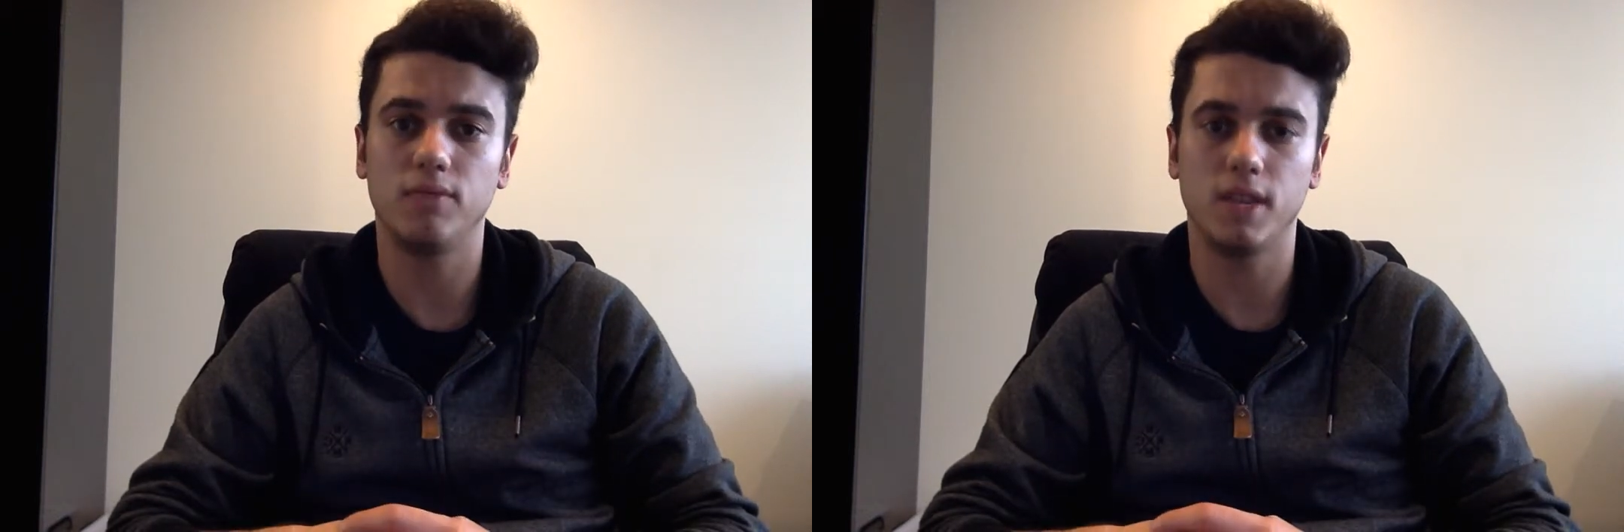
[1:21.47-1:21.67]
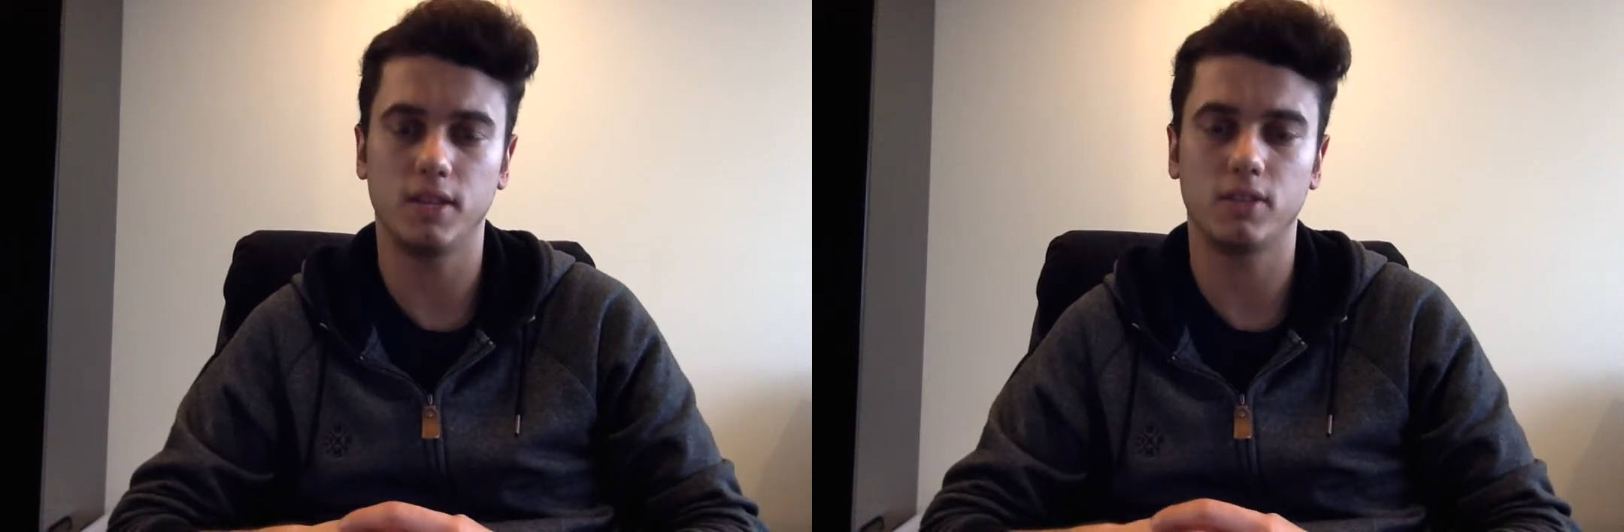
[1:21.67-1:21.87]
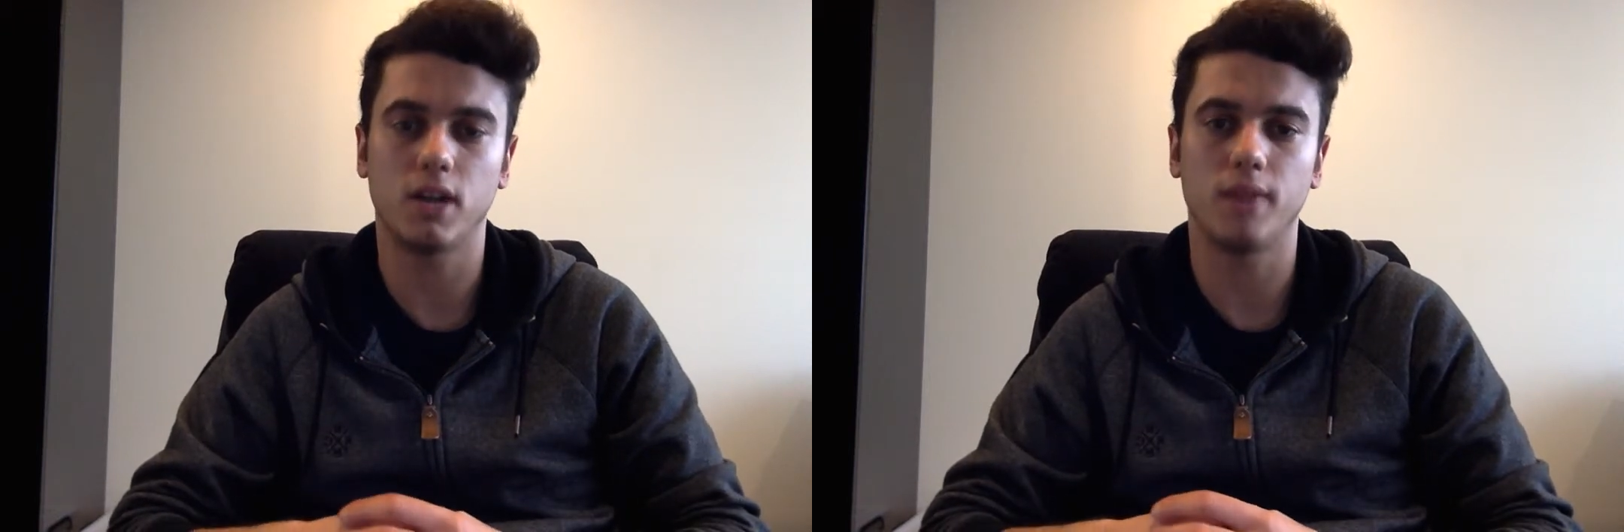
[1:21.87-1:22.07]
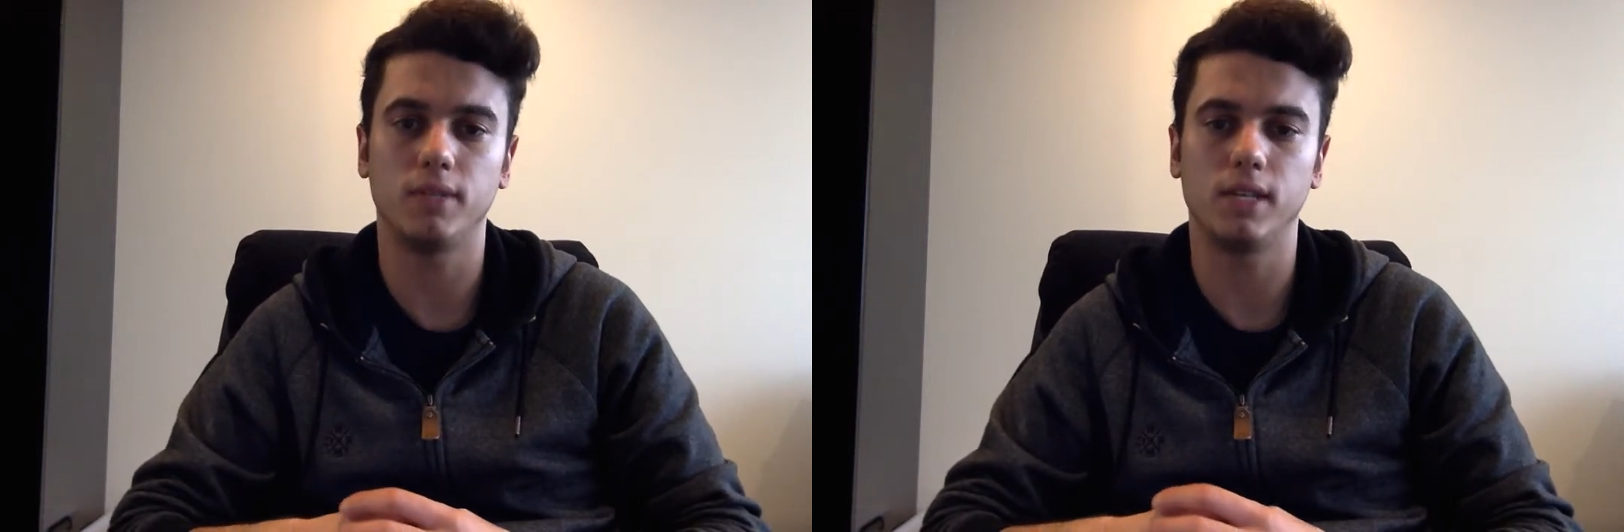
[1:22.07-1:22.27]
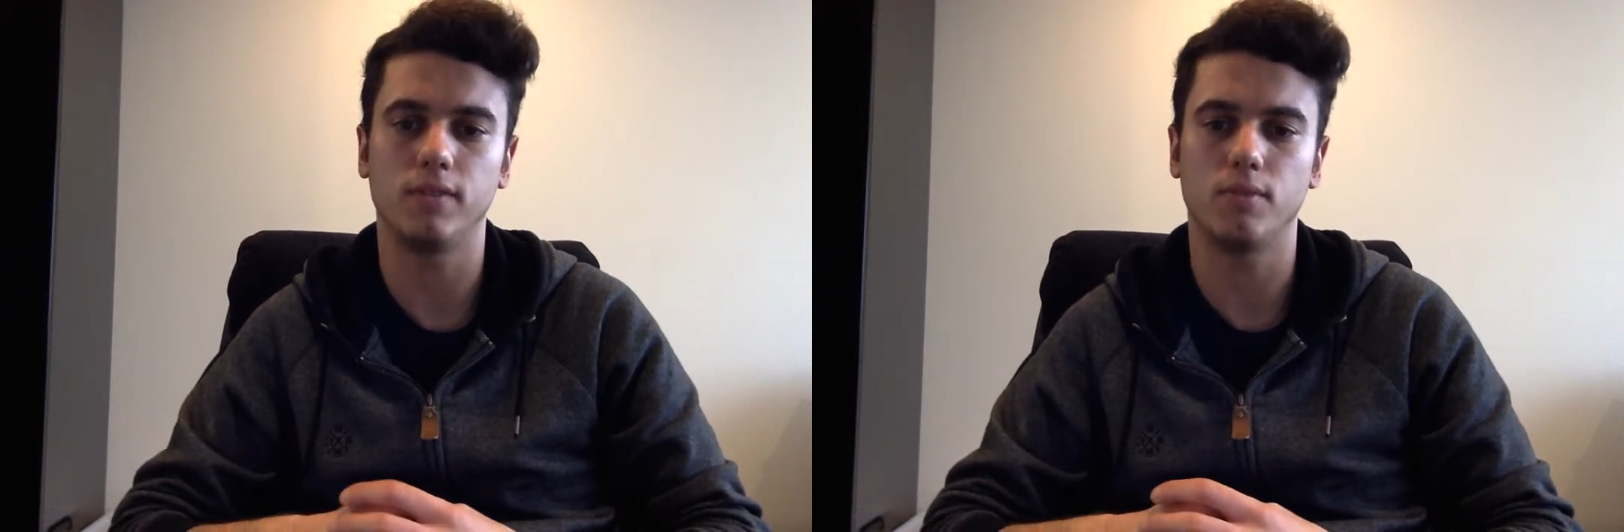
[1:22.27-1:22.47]
then it's time
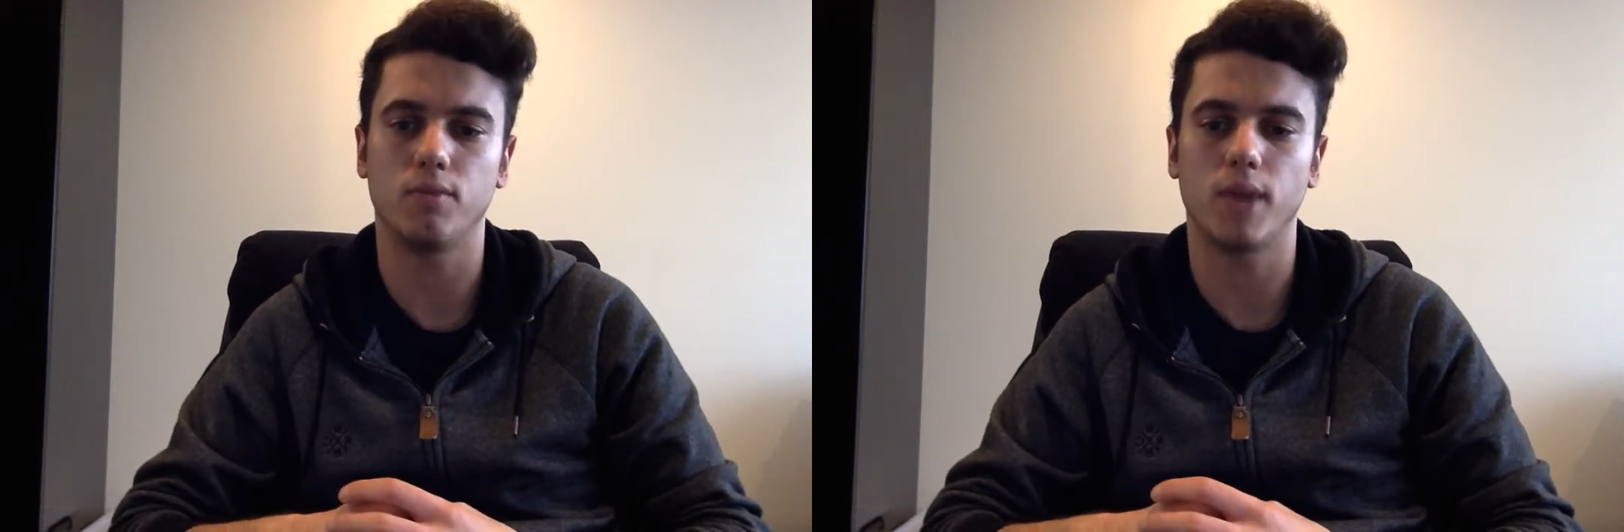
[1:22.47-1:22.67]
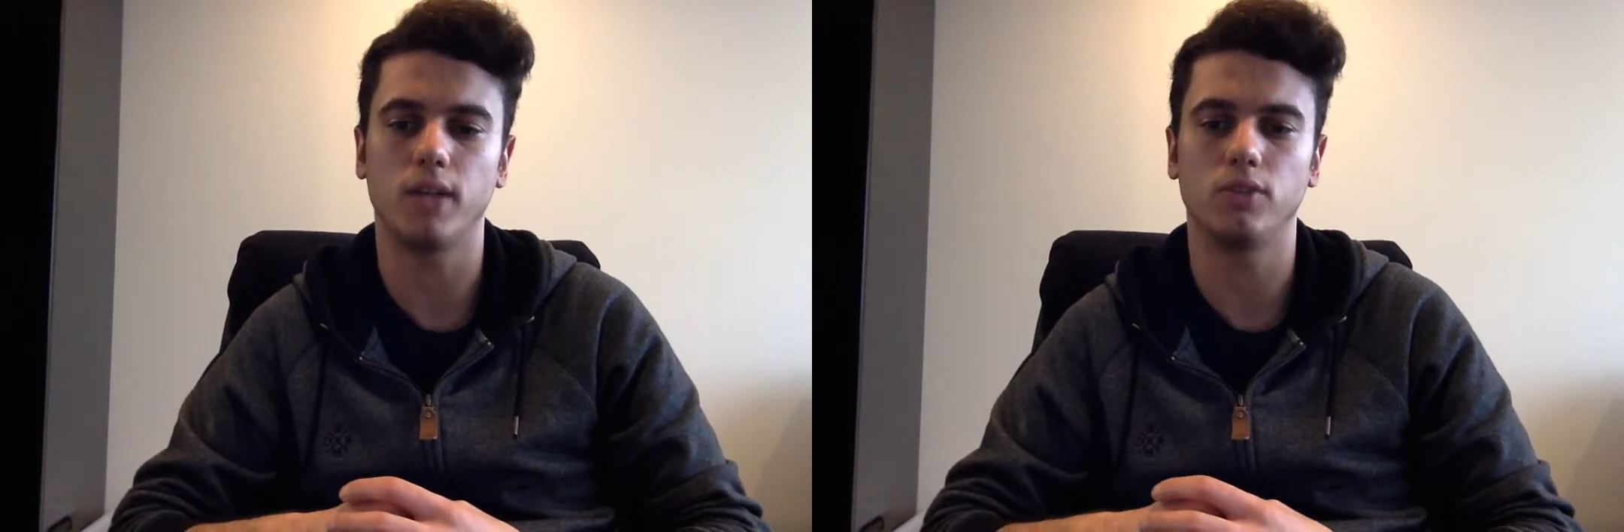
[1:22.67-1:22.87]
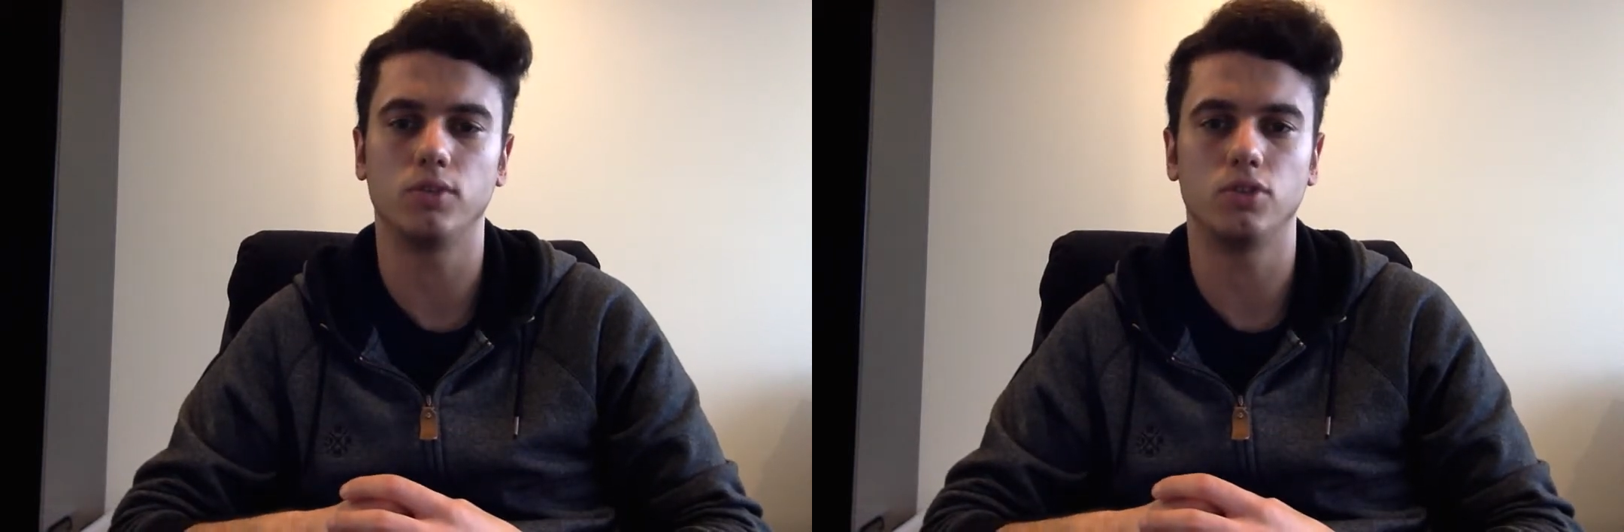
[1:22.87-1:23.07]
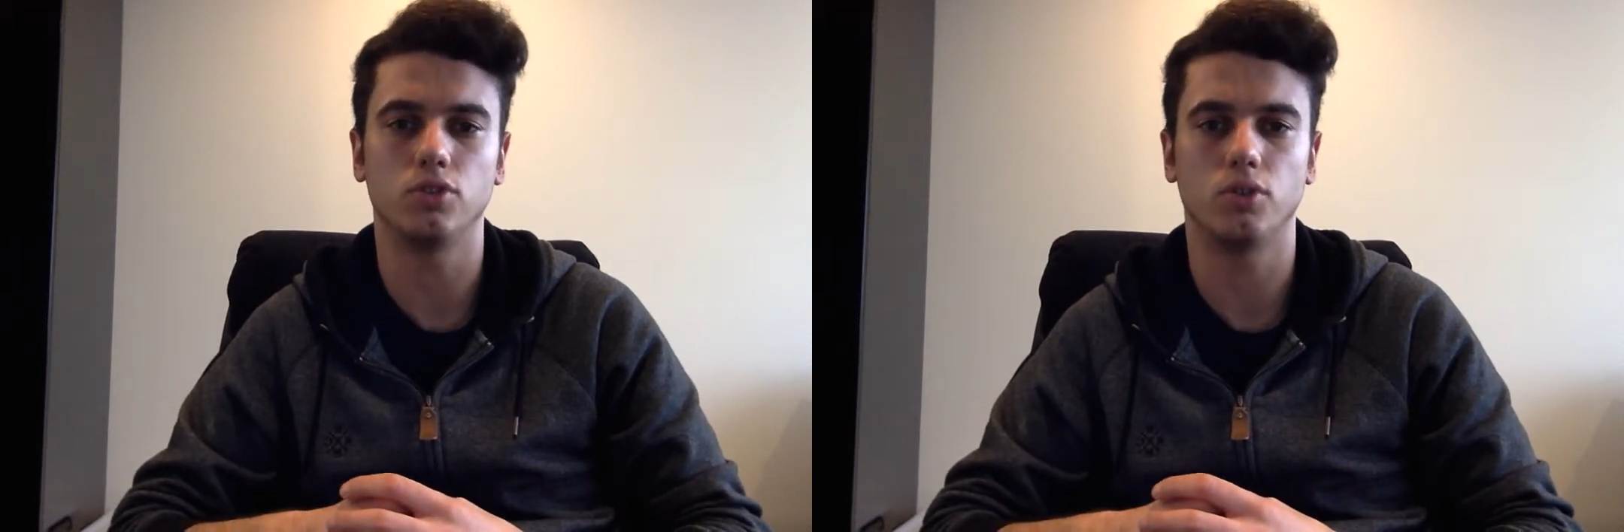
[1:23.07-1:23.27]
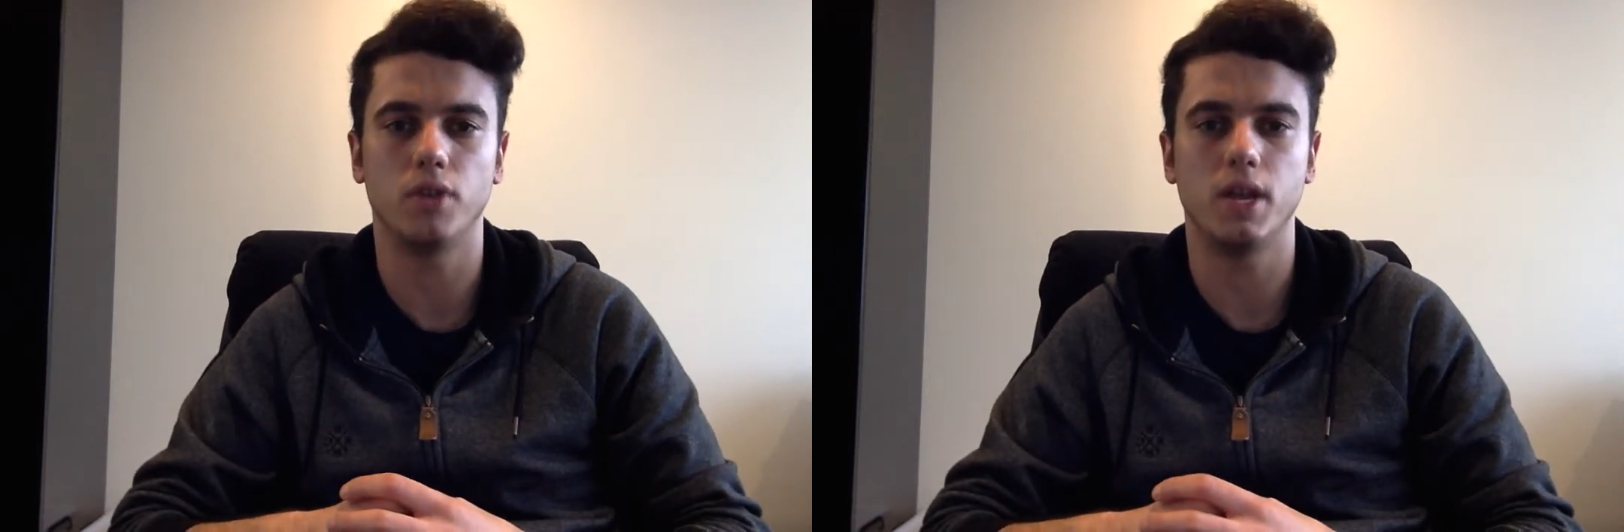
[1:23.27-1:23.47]
to give them a break to
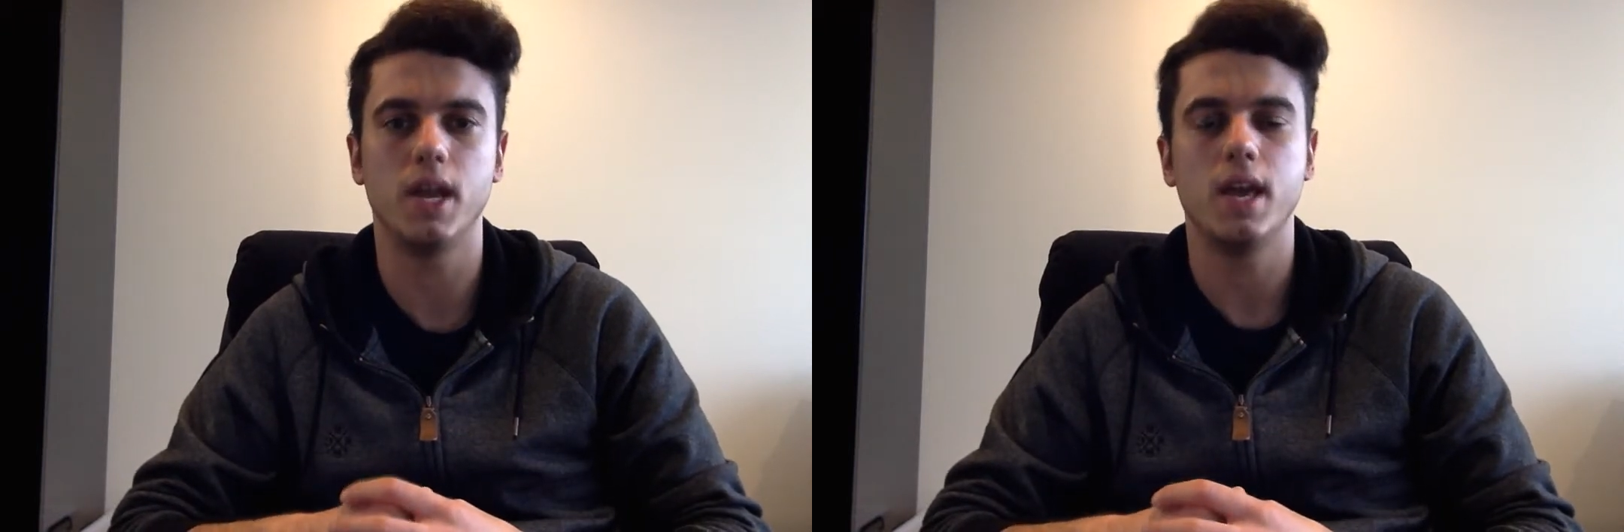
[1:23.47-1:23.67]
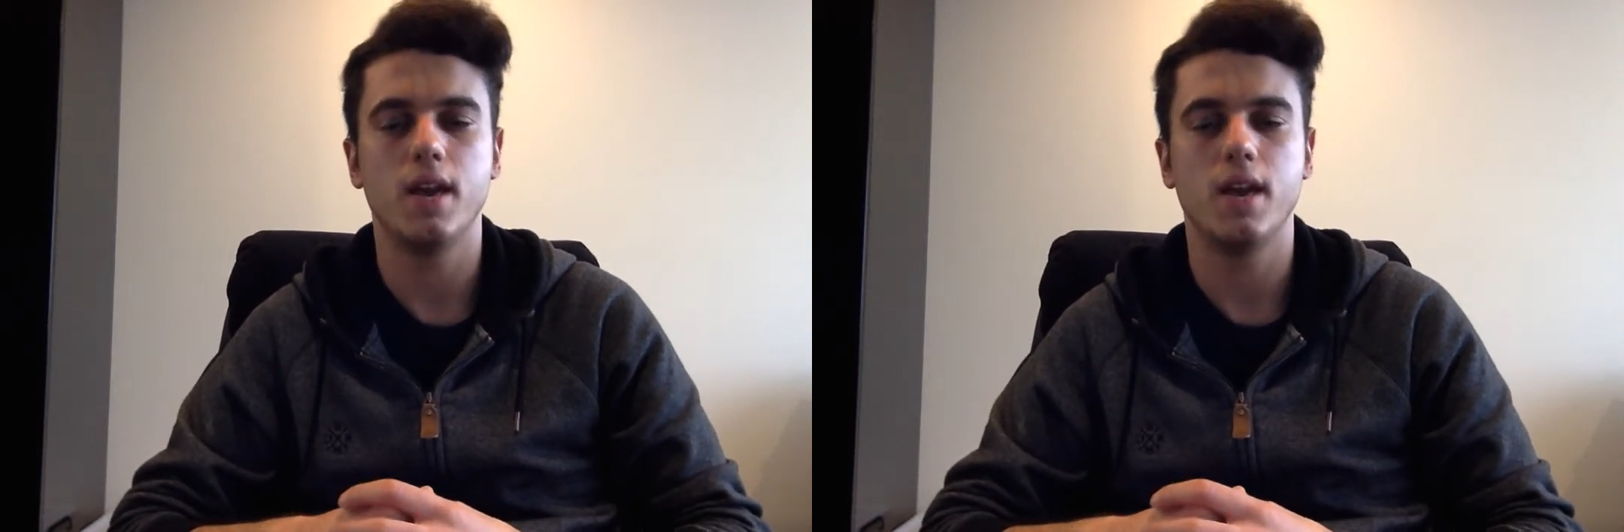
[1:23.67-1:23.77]
ensure that